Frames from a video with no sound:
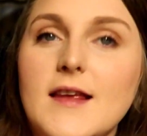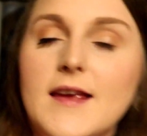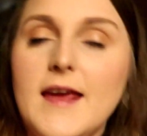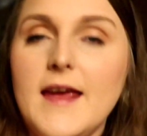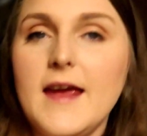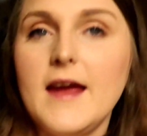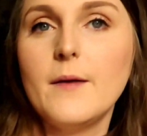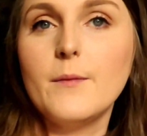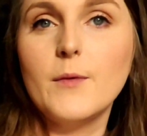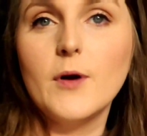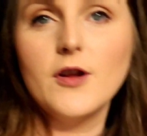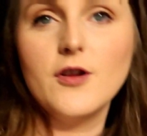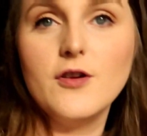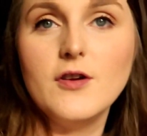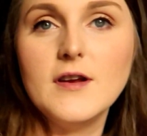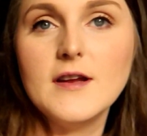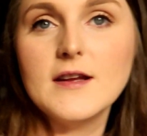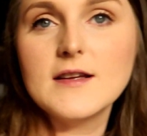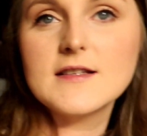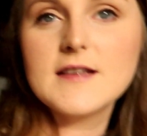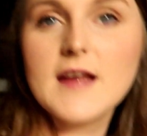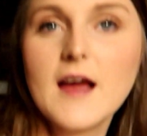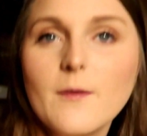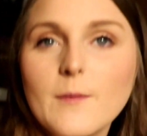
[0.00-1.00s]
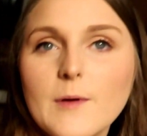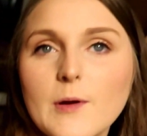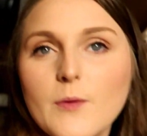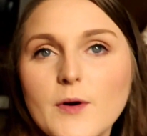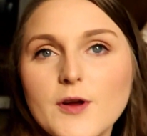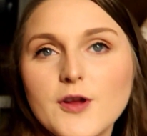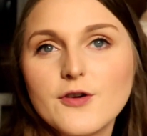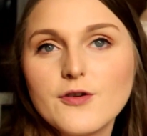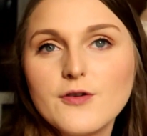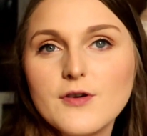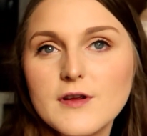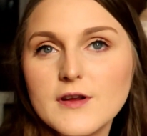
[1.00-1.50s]
at the camera. You need to tell me
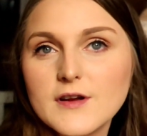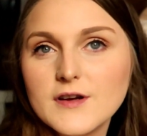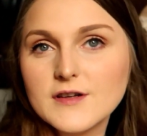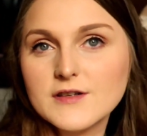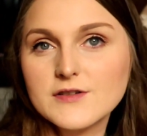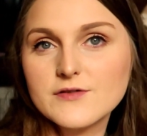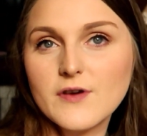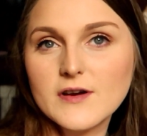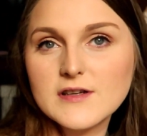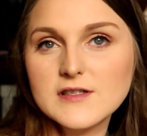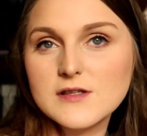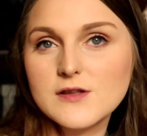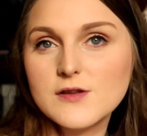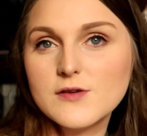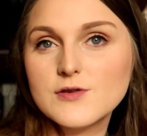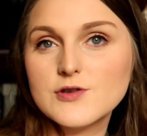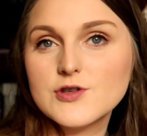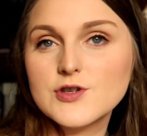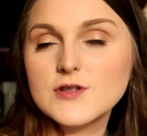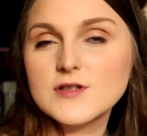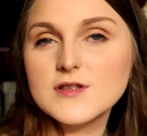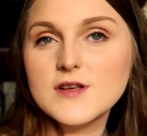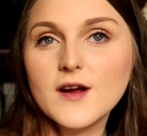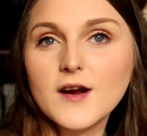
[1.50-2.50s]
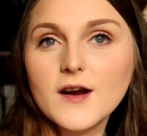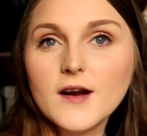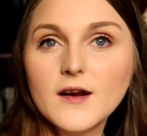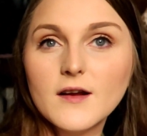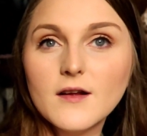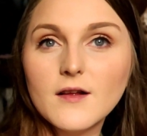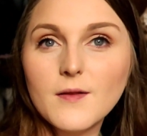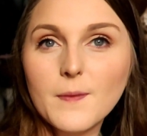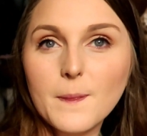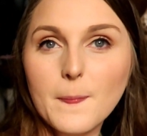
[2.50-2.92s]
what your New Year's resolutions are.